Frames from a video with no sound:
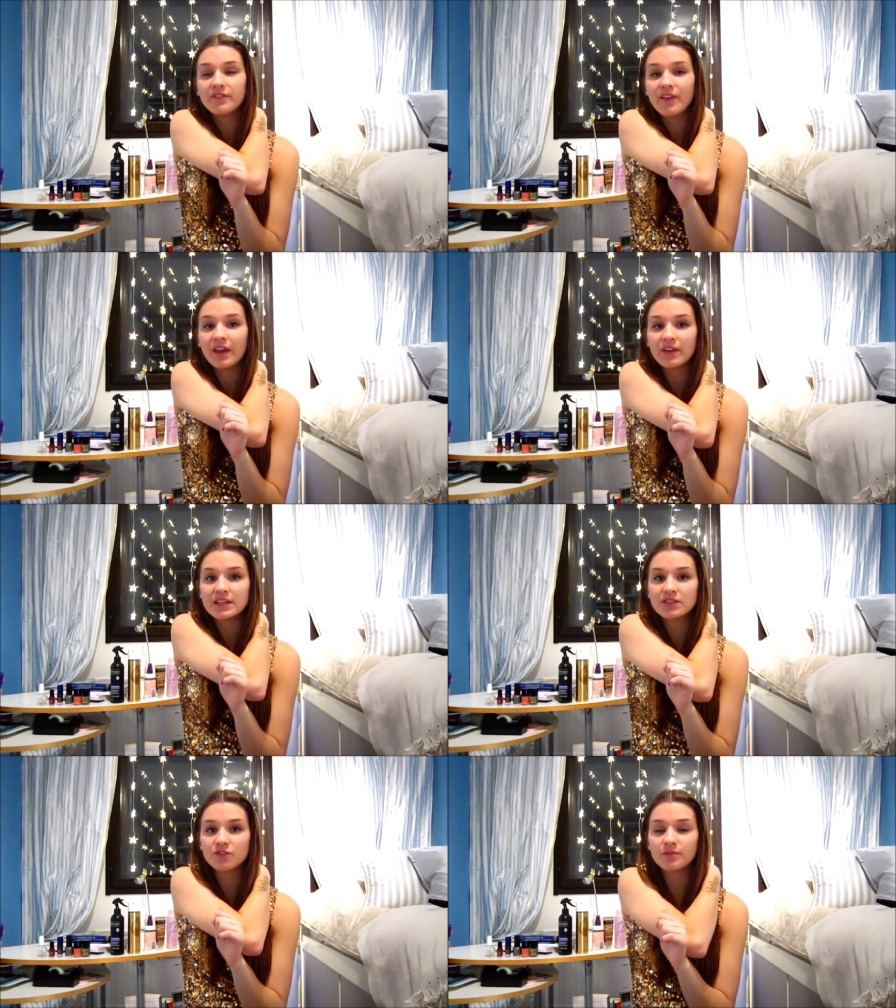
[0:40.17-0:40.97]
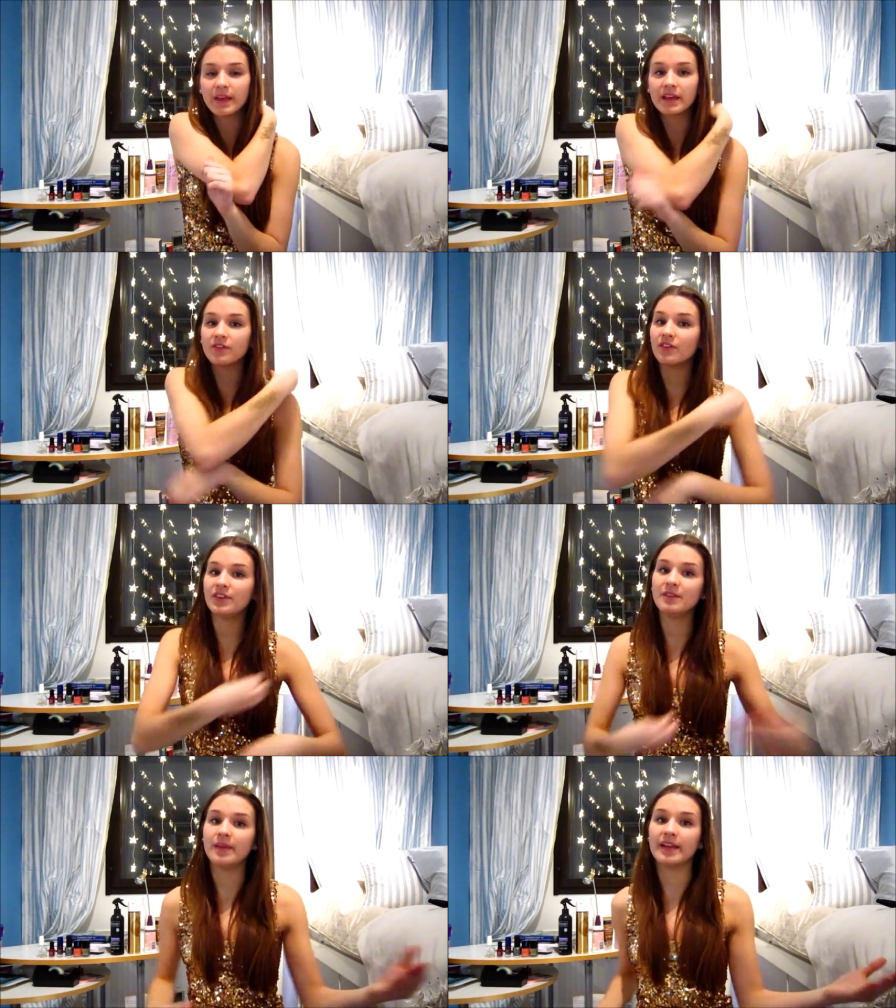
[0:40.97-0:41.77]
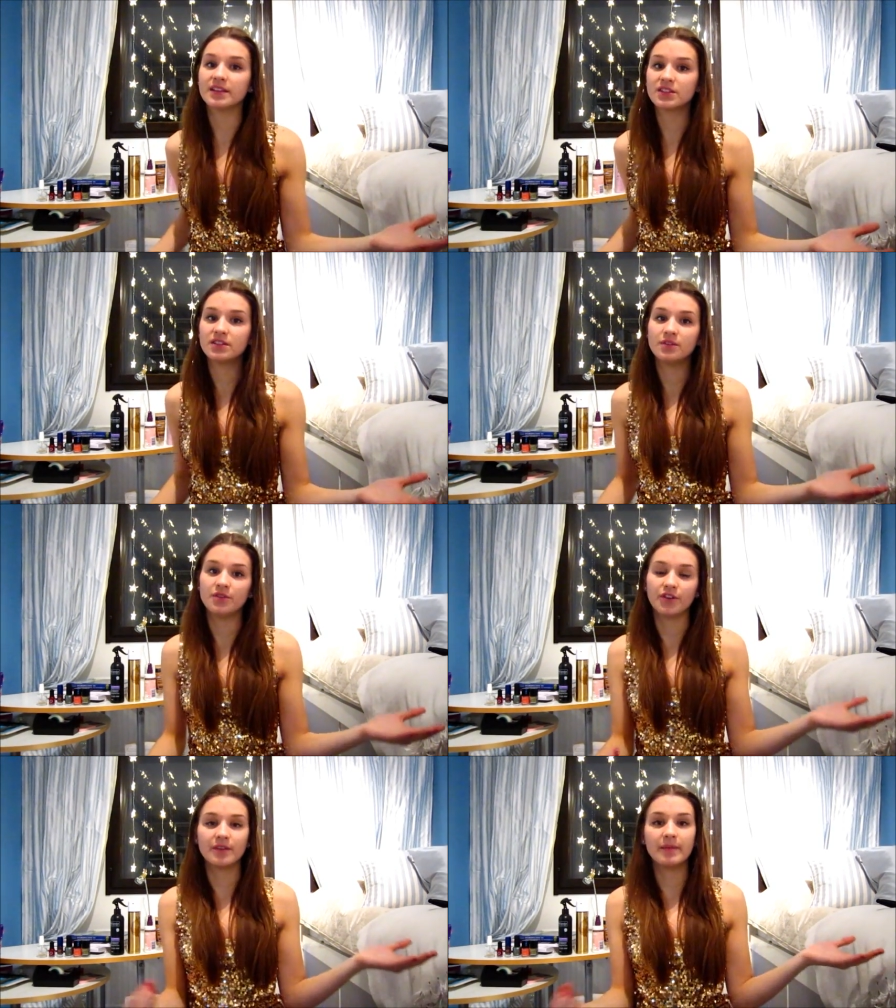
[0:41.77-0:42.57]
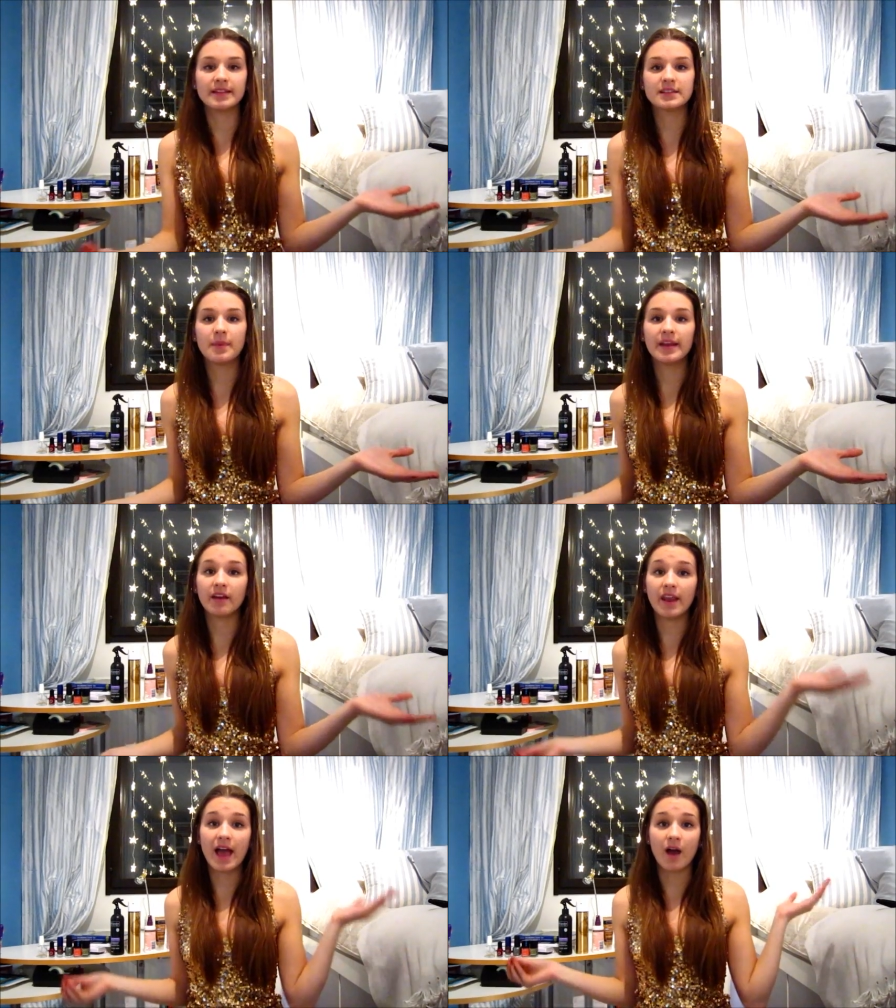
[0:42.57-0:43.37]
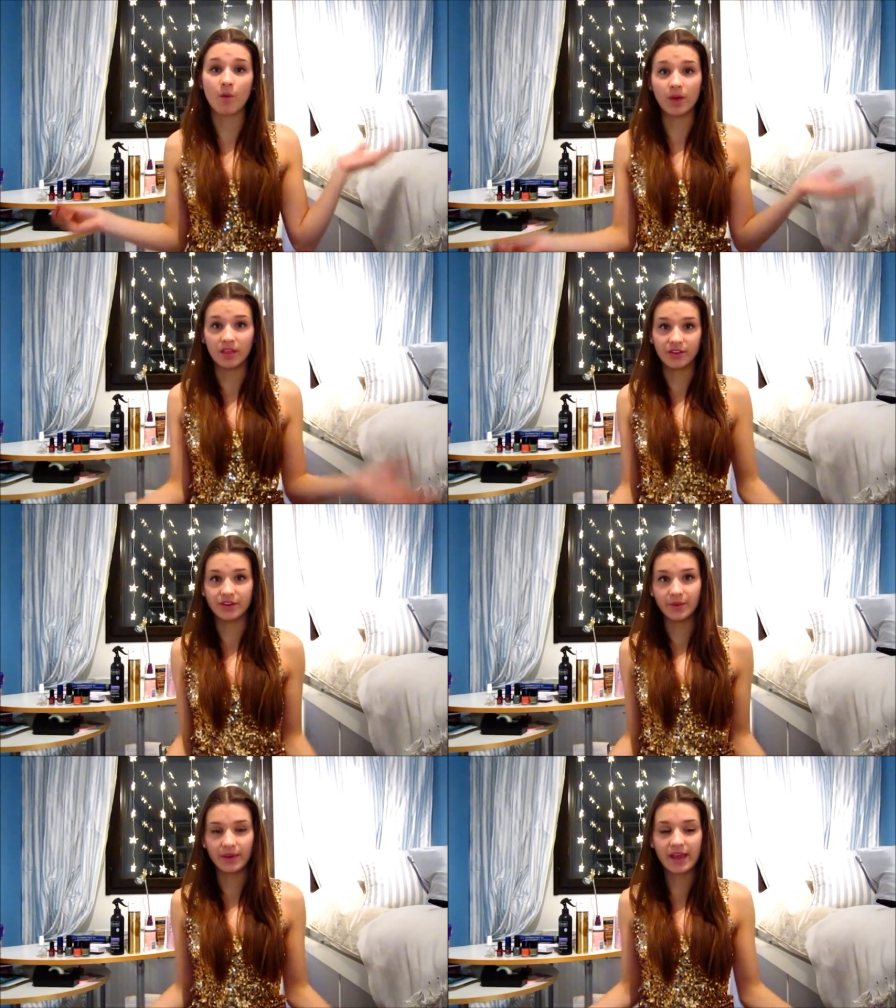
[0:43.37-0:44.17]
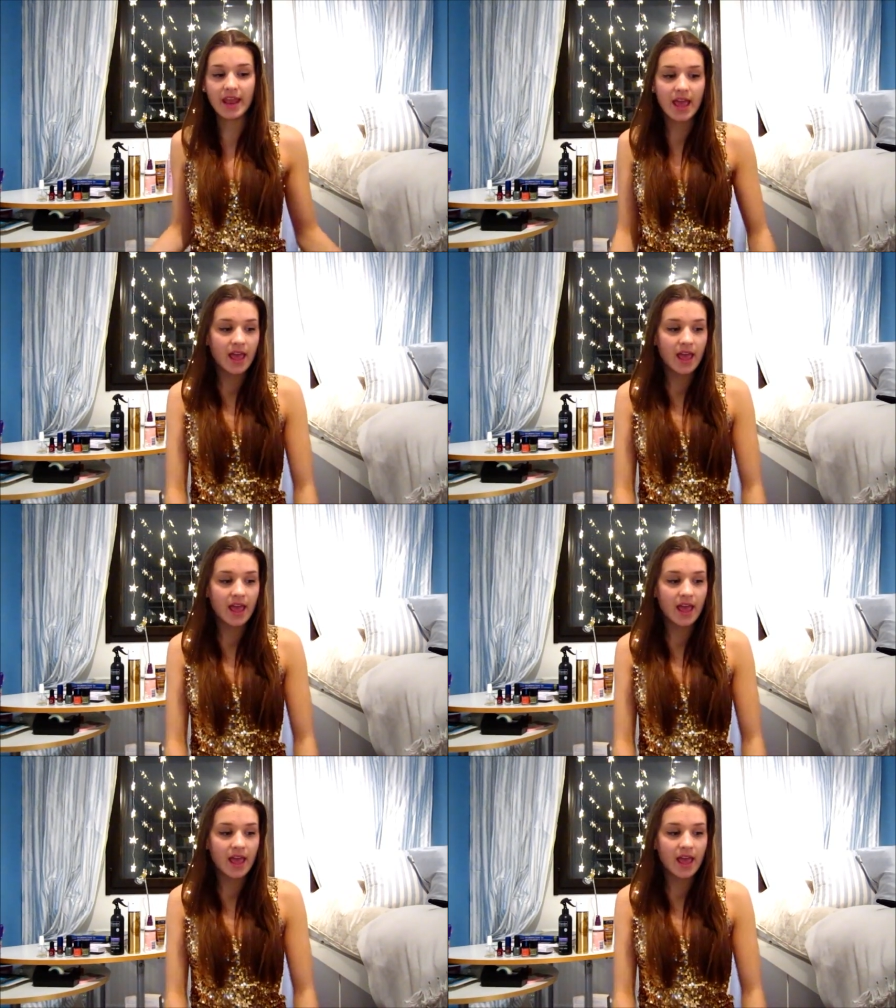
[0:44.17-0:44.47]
varies from like 15 minutes to 30 minutes depending on how well you do it,